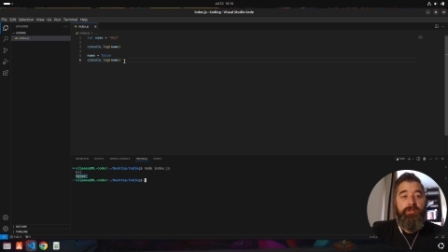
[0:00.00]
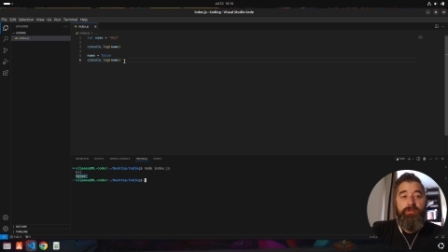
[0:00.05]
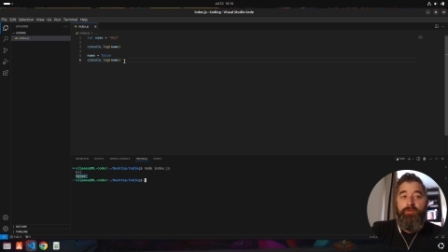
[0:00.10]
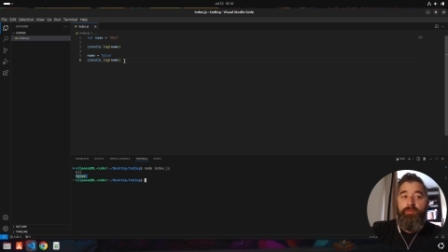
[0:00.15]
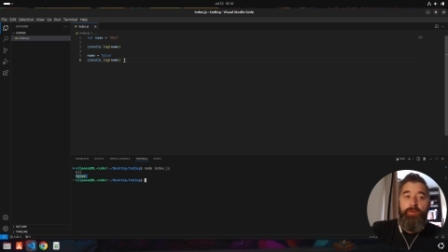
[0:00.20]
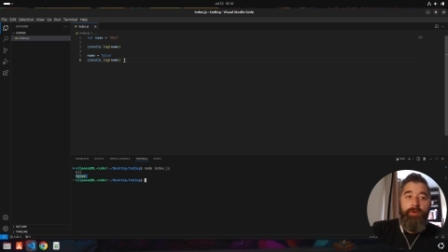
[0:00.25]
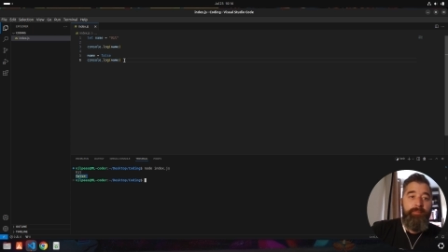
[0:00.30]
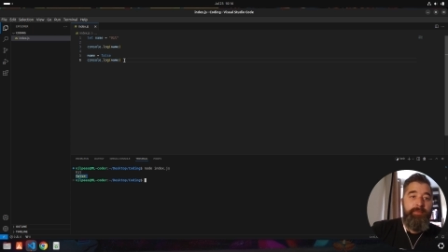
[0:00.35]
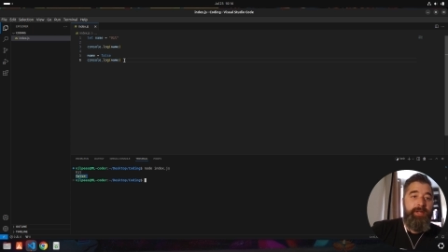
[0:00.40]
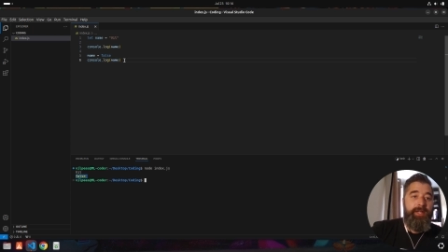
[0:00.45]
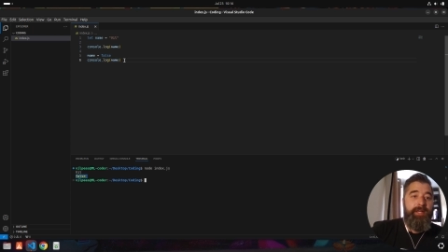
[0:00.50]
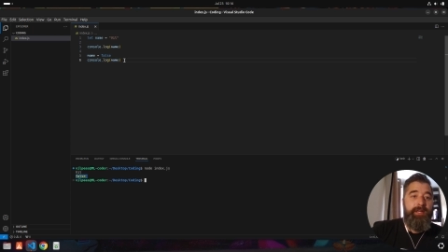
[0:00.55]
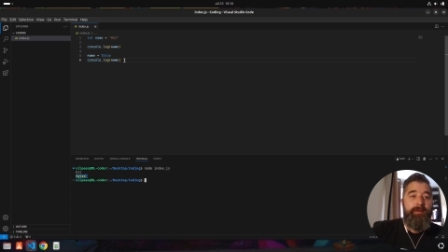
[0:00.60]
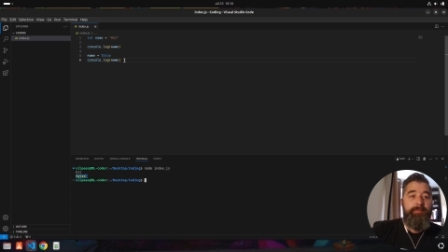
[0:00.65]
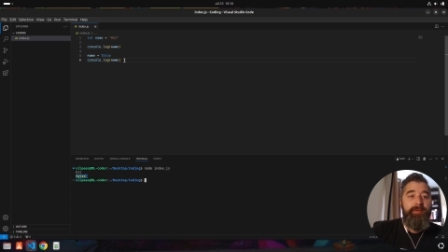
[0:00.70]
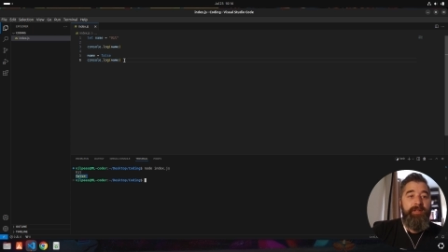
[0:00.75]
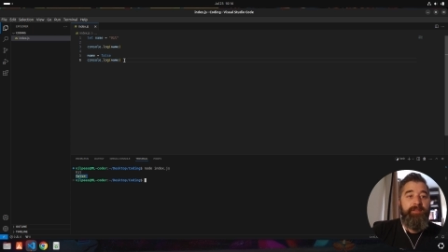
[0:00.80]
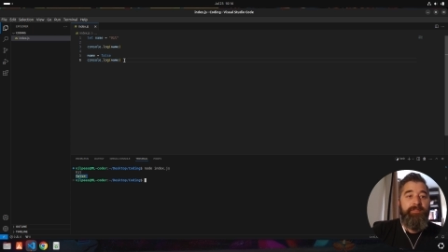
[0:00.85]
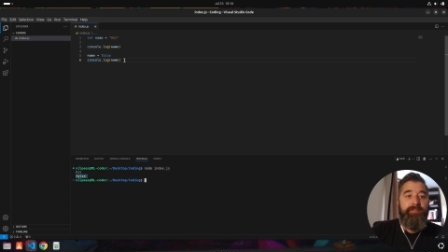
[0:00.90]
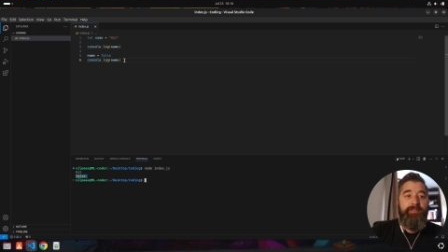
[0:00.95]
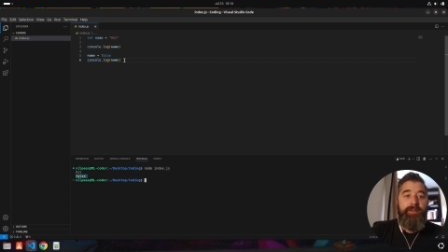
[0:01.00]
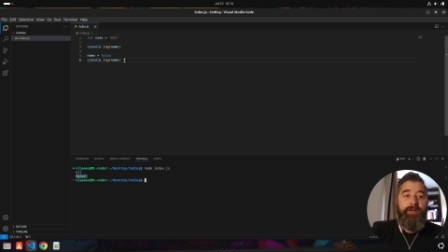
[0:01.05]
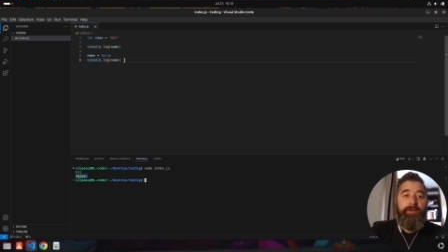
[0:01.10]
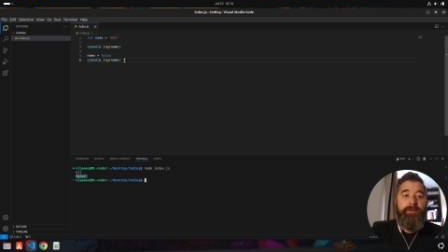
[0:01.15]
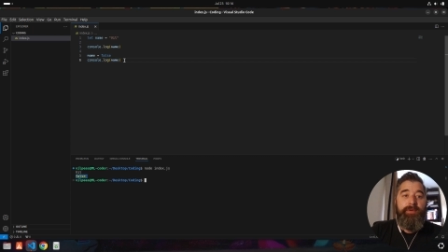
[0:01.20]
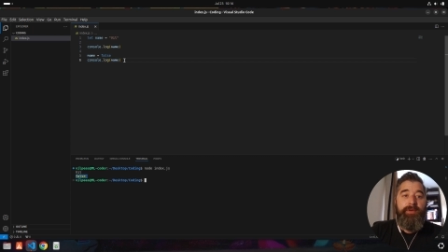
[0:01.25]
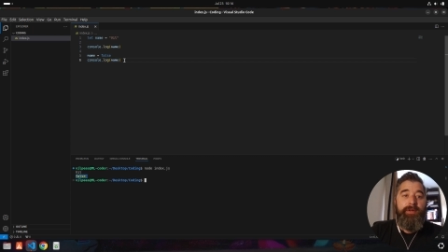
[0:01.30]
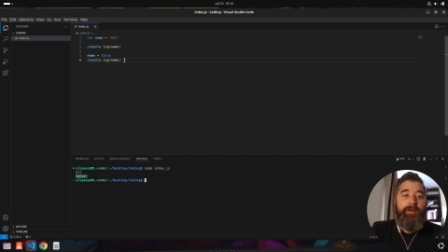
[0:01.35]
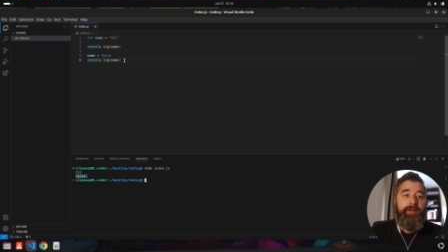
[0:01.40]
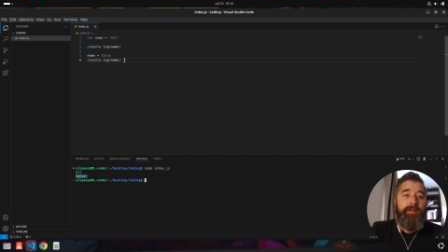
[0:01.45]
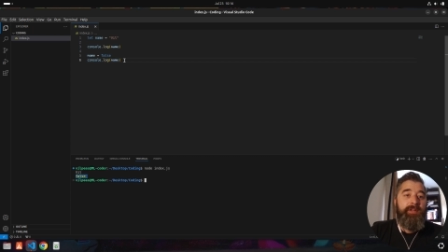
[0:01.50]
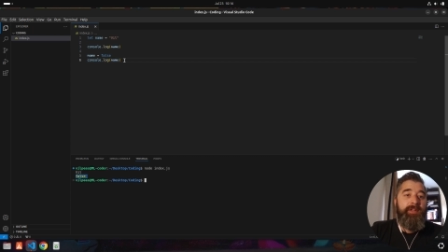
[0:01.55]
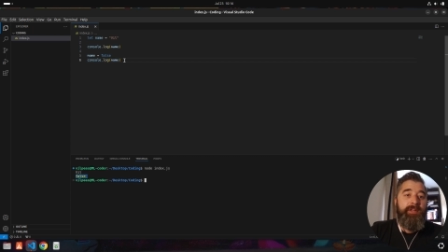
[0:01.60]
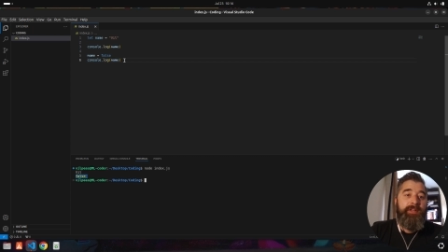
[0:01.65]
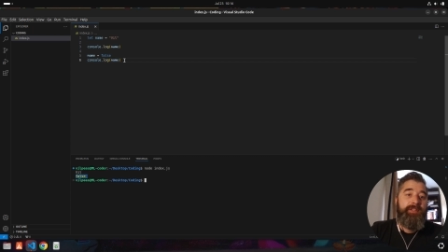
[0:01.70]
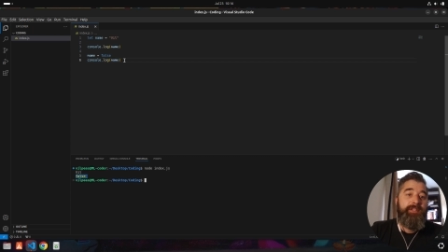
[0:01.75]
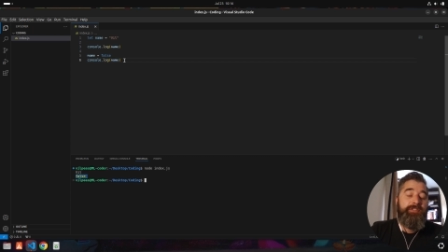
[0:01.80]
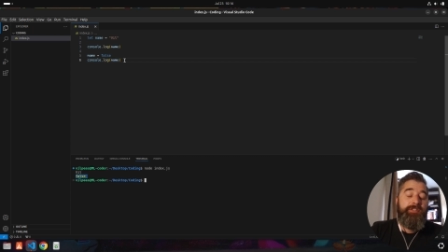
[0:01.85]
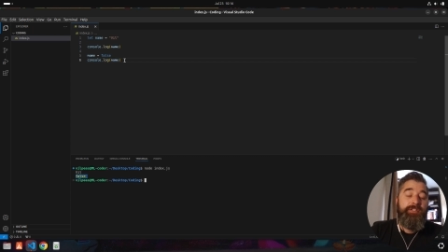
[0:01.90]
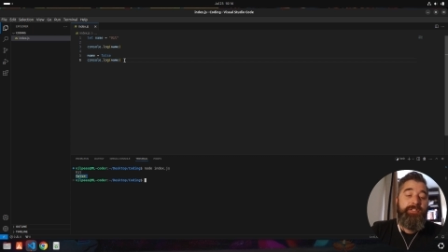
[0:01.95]
1 minute it can be a float.
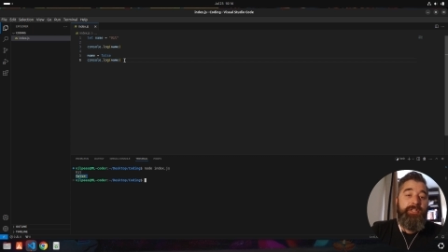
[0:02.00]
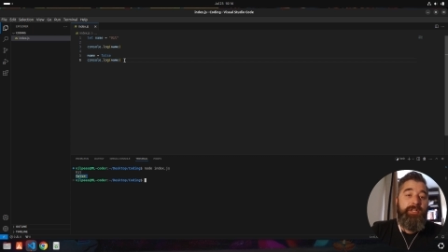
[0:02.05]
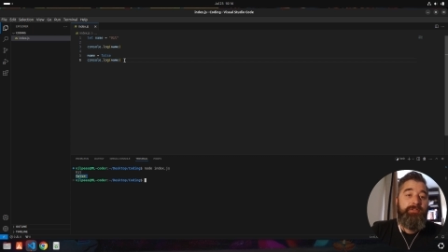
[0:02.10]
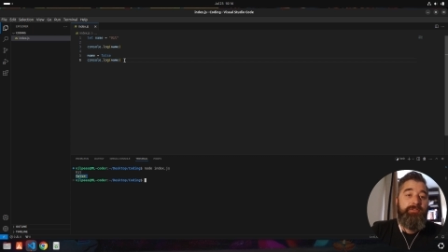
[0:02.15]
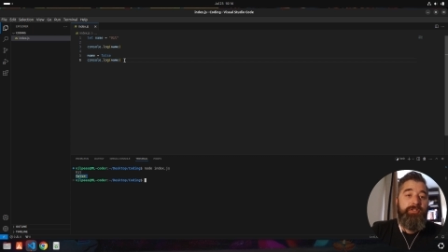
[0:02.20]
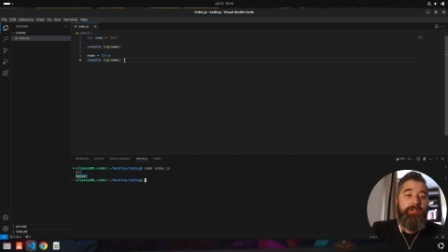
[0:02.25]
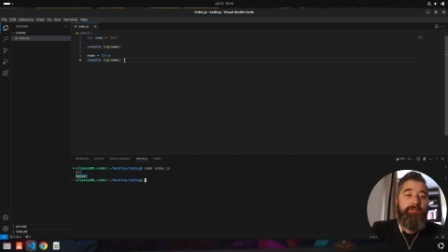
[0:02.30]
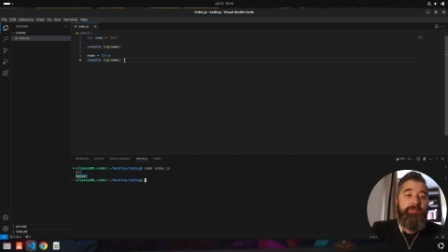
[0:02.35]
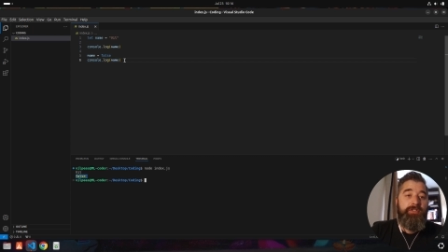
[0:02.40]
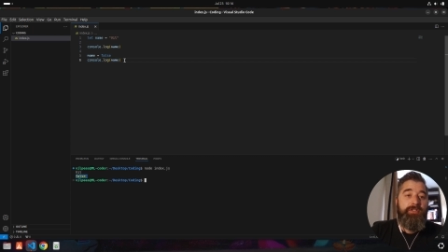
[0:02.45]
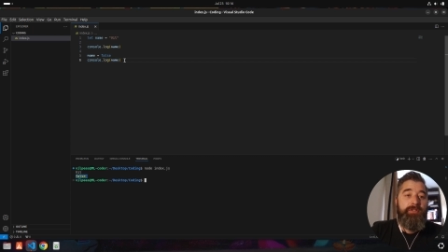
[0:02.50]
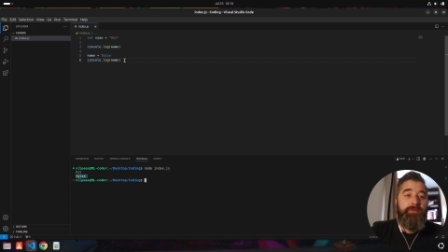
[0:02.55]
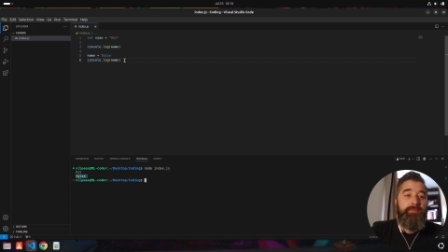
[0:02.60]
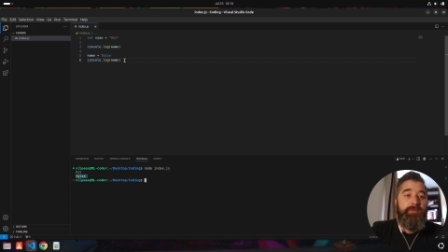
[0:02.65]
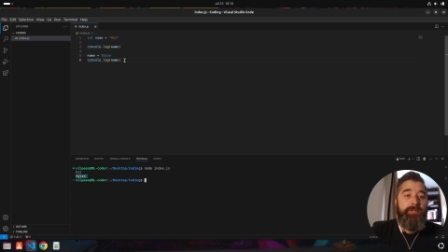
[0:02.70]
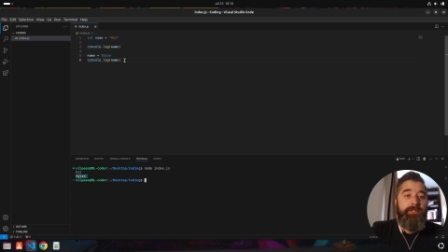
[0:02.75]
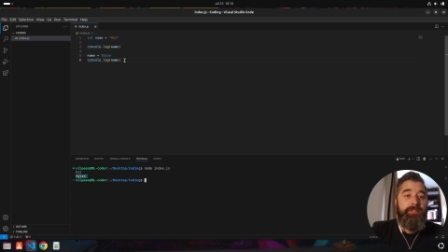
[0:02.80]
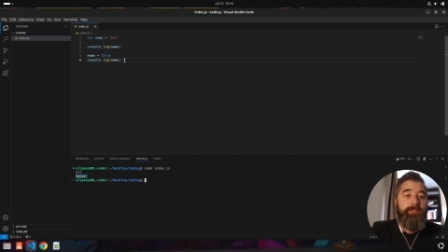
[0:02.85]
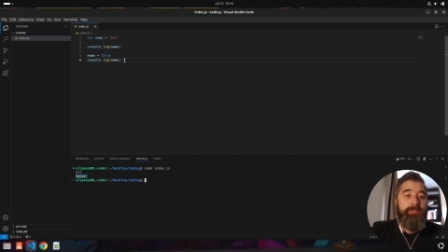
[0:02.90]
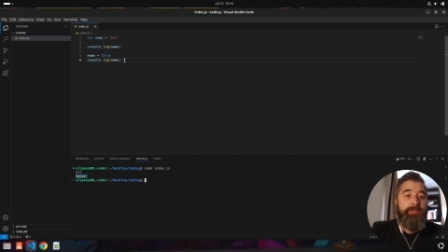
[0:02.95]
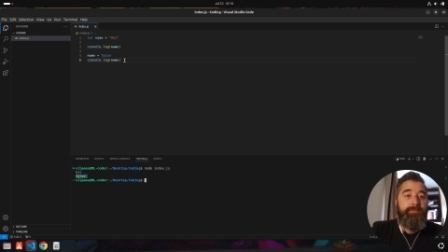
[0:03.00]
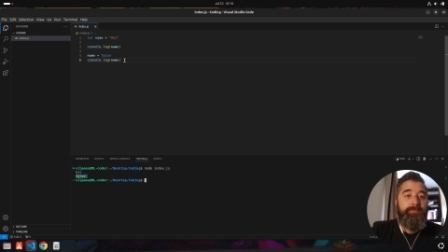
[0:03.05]
That's just how JavaScript works.